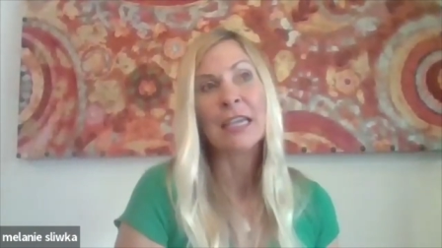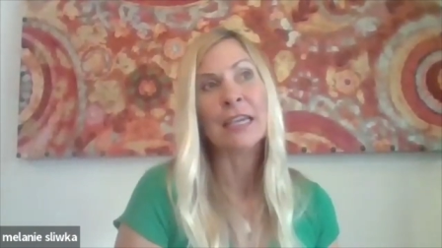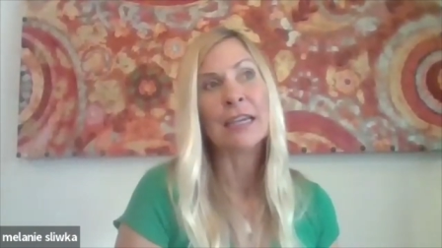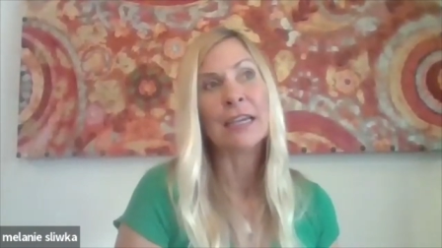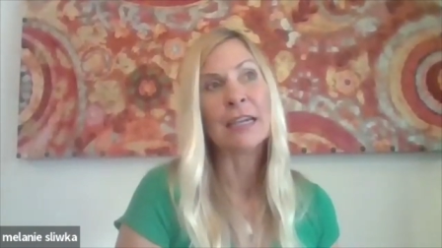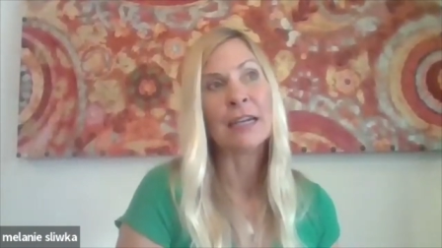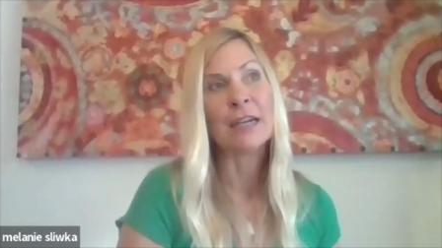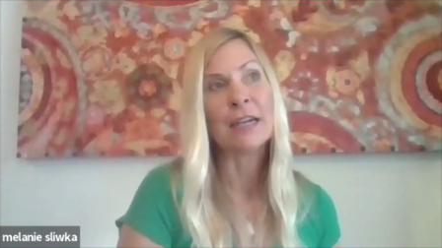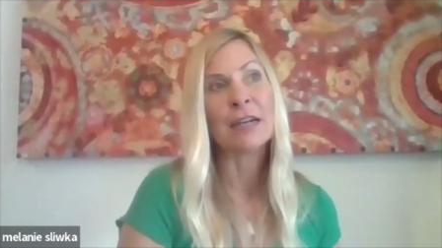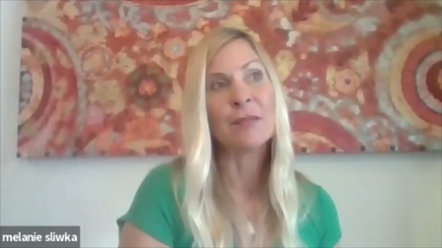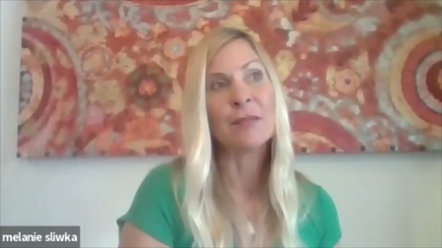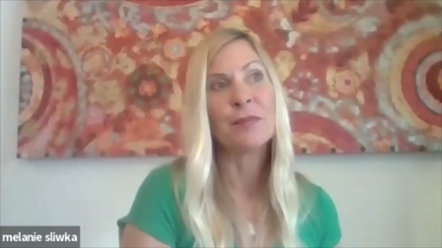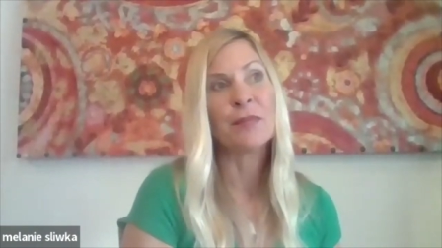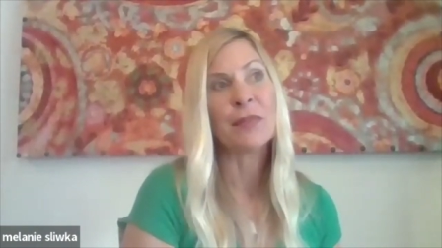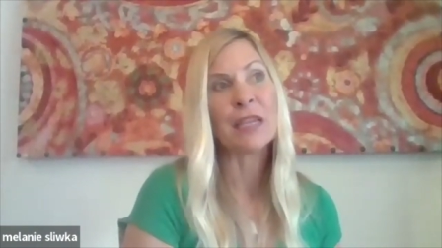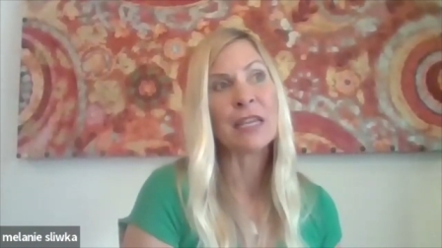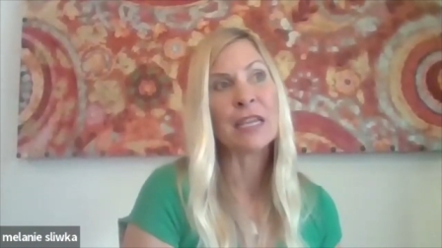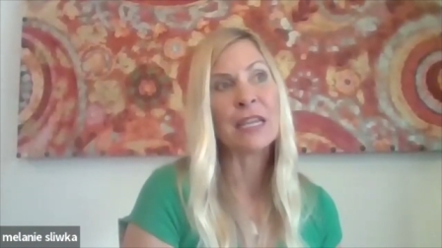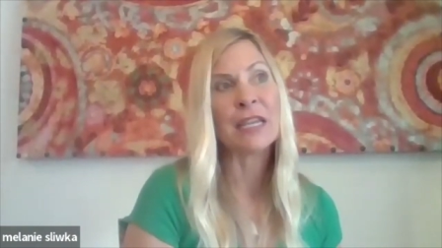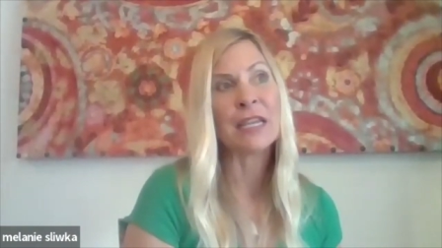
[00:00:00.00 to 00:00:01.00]
And
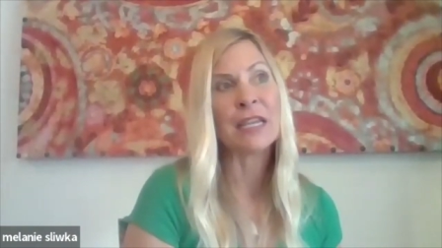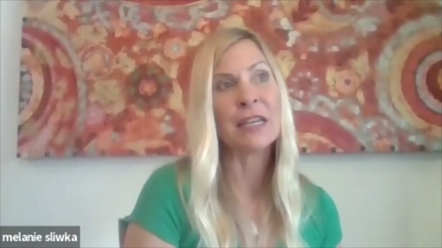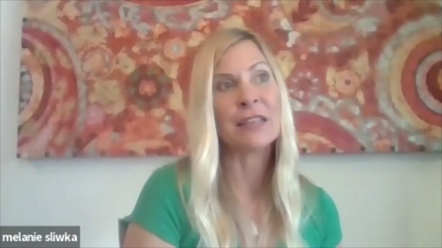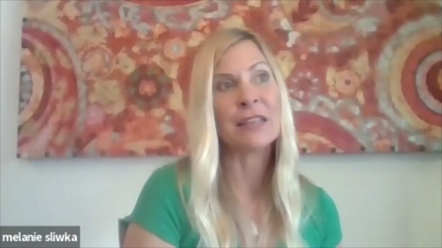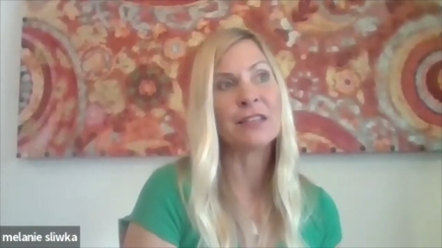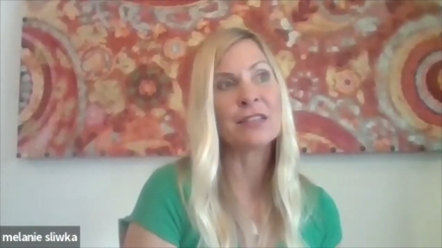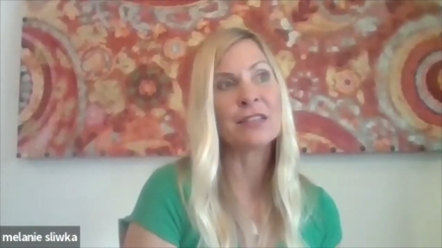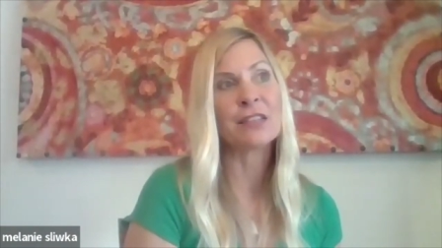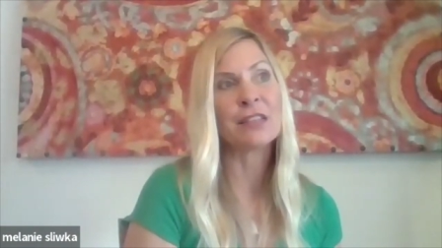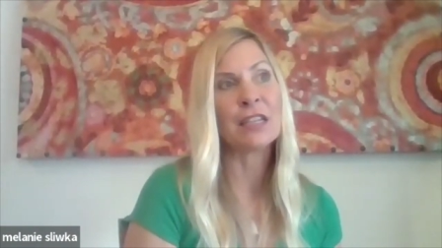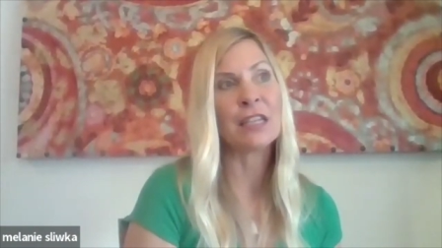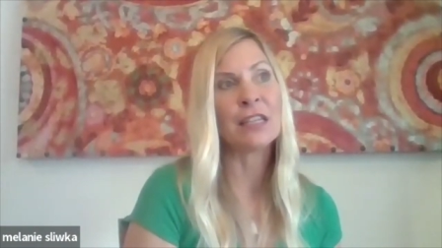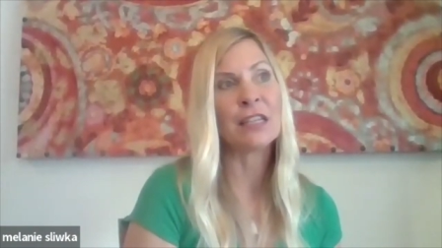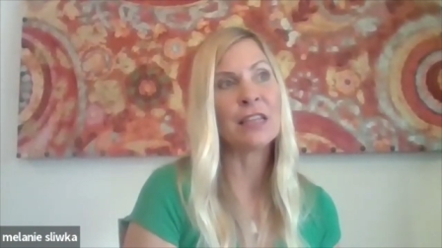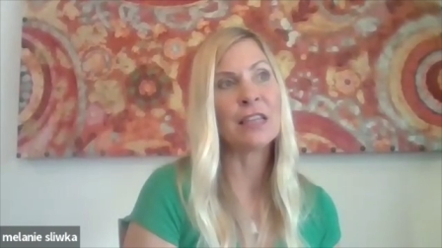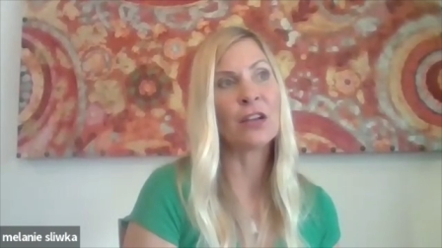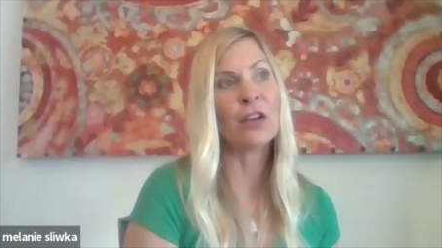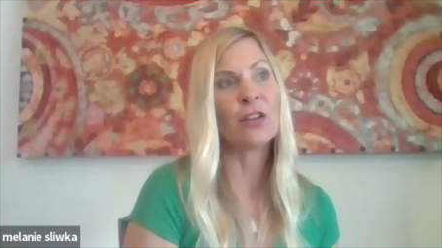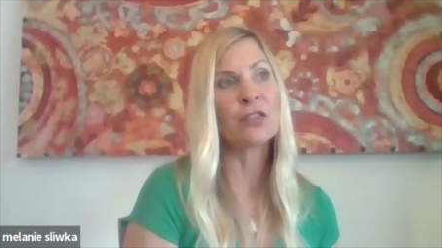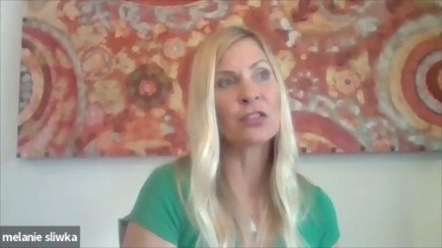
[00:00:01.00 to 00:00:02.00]

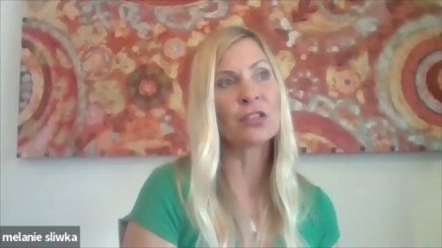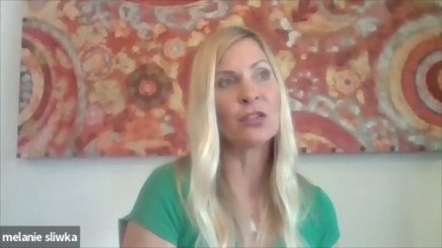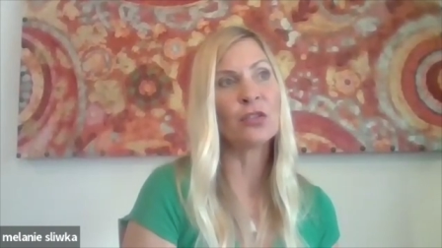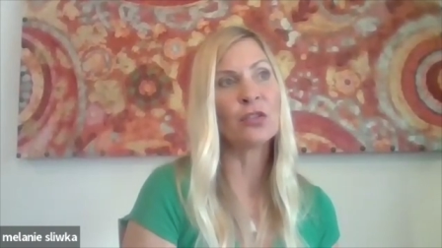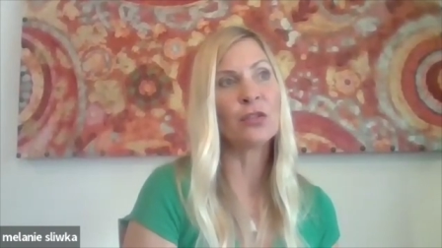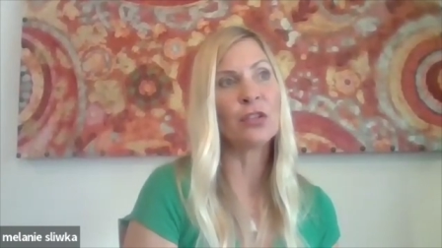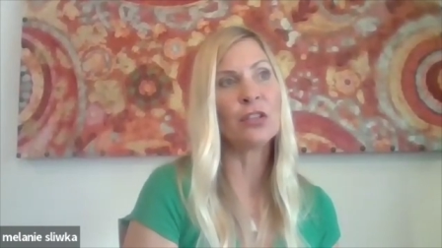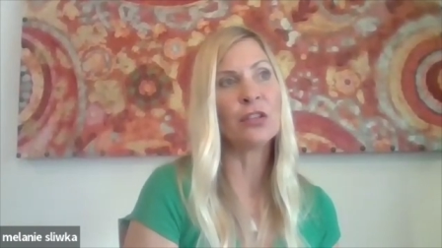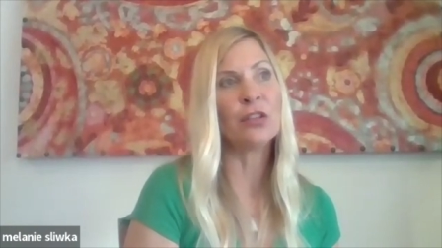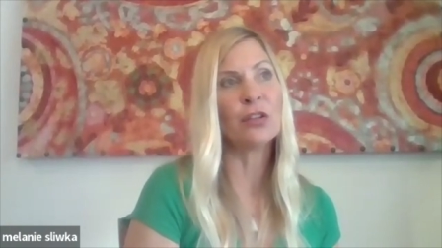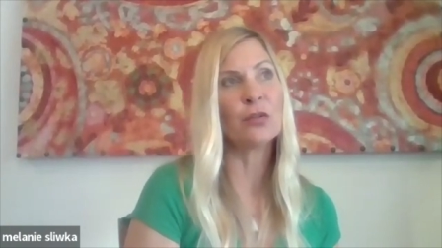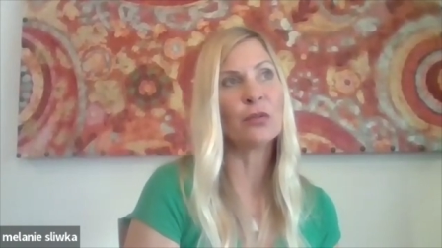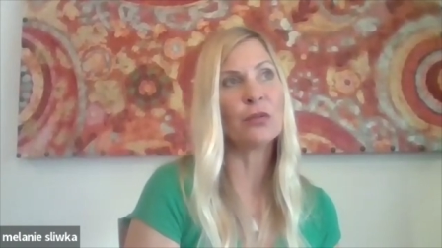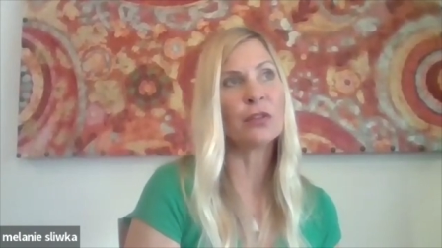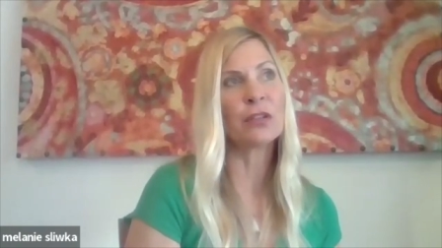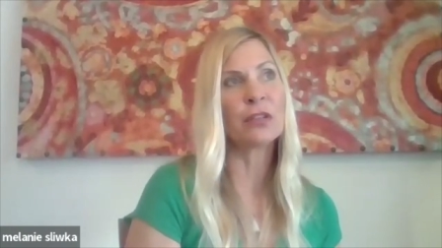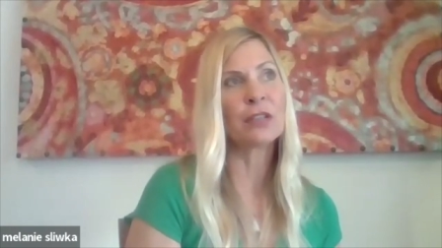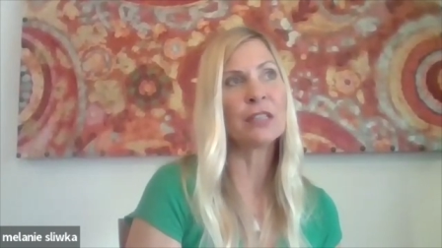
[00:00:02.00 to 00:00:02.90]
then also, you know,